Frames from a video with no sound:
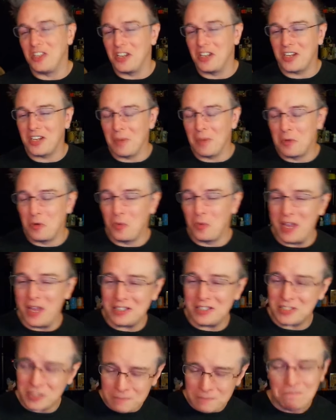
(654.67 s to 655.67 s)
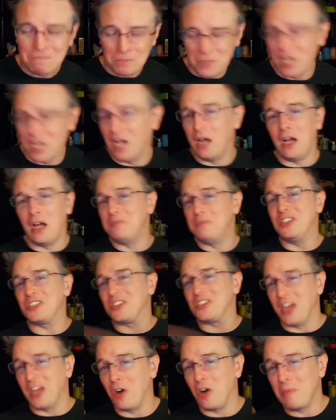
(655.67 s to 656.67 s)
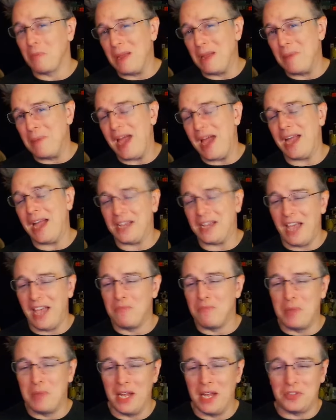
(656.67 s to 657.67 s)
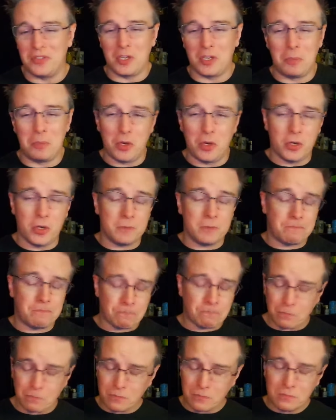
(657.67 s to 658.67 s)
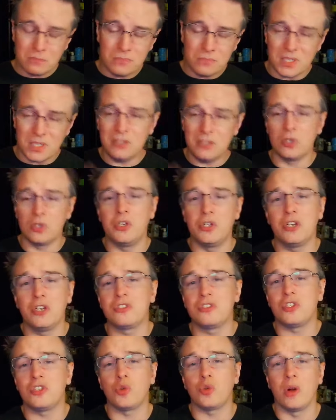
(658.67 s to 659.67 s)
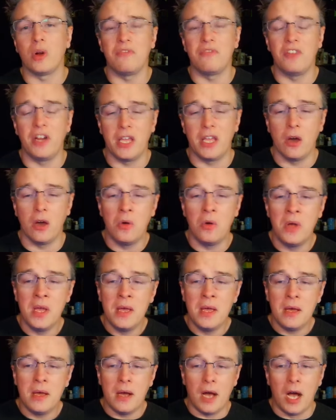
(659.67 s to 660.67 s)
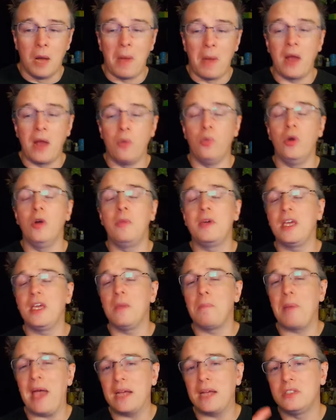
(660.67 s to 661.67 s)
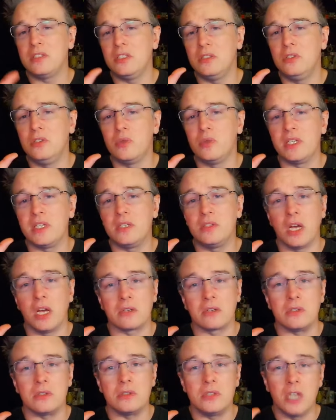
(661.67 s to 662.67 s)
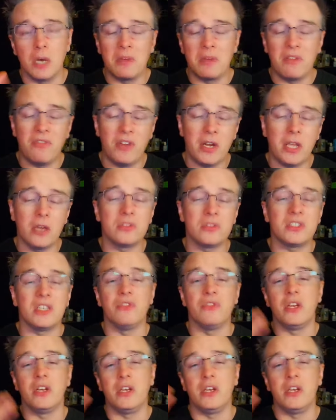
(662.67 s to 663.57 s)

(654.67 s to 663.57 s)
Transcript: you in a couple of weeks. Uh, I'm just, I hurt my back. I haven't been at the computer. So here's a short video. Um, I will be get back to doing Dr. Dummy videos in the